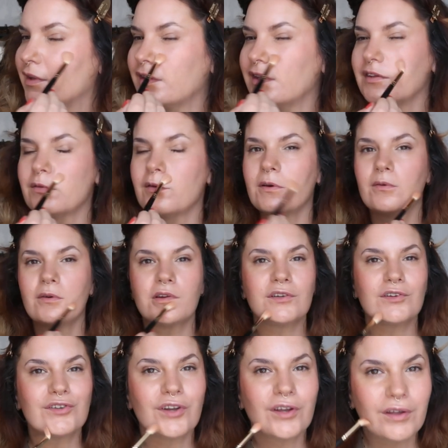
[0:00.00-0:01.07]
And that's what I wanted
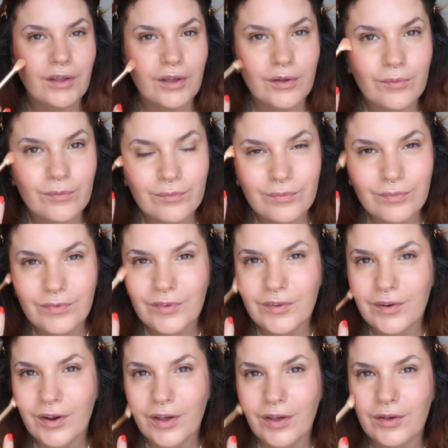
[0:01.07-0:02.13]
to show you
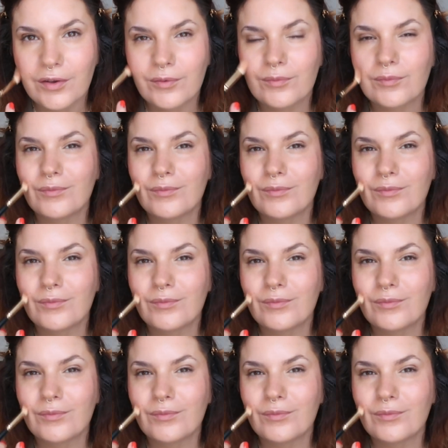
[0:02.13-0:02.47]
today.